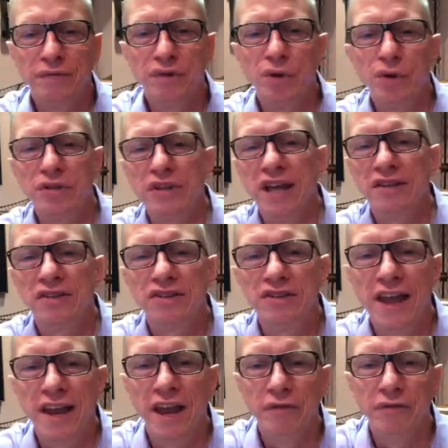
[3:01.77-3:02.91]
Of course, that
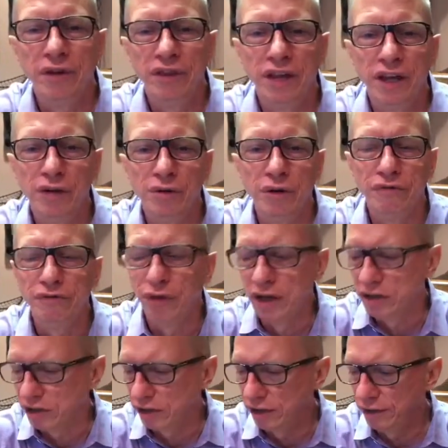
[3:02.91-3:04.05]
set everything into a
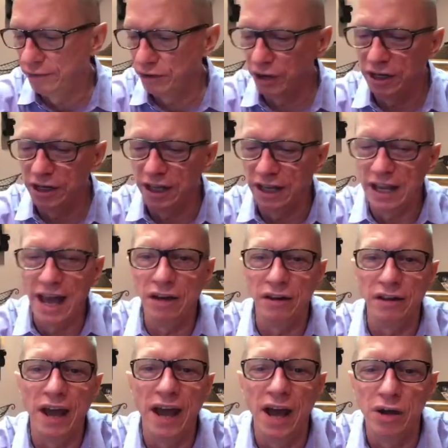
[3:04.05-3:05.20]
frenzy, trying to get out of
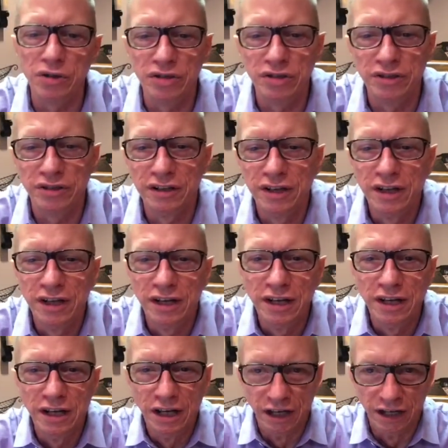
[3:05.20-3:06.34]
the house,
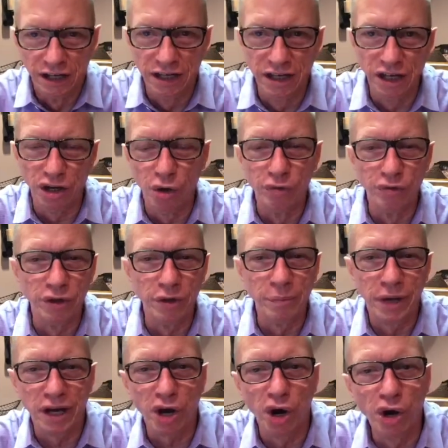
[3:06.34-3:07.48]
get over and
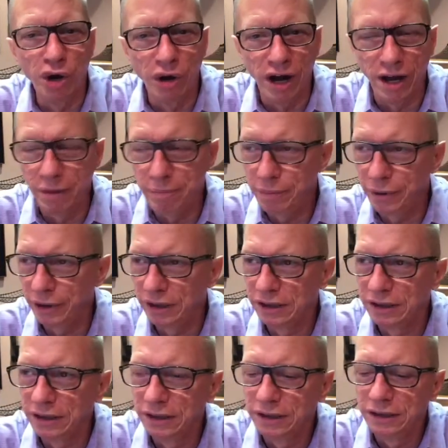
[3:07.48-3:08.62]
pick her up.
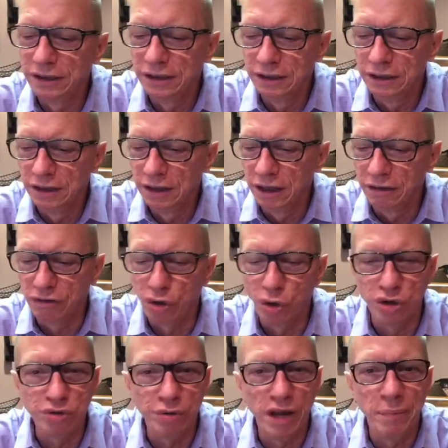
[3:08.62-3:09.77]
And of
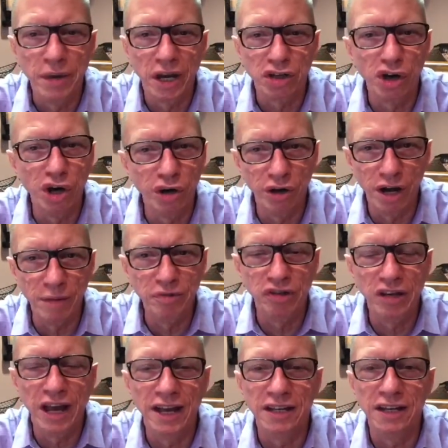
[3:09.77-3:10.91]
course, when I picked her up,
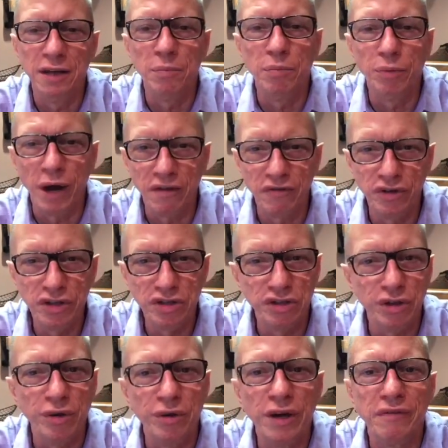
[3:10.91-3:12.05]
she hadn't eaten breakfast,
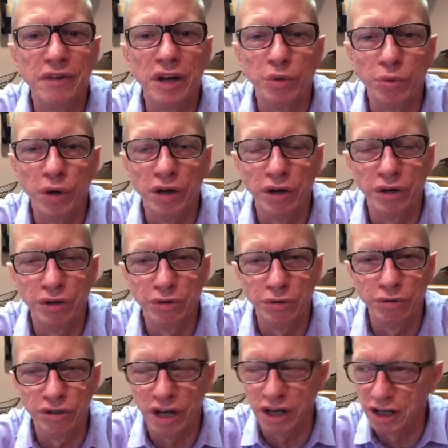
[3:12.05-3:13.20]
so I've got to run her
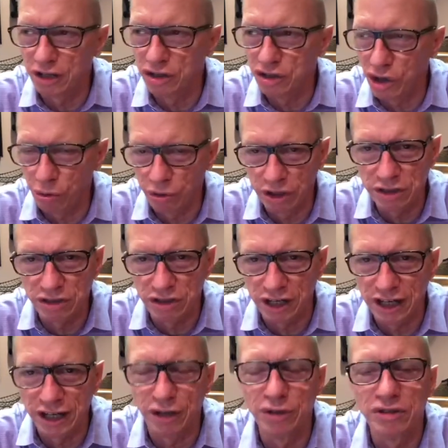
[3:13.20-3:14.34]
through Dunkin' Donuts and
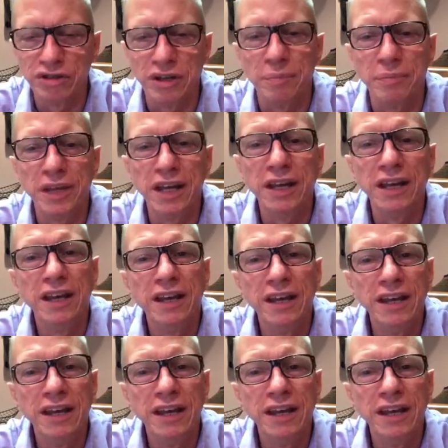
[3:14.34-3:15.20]
get her something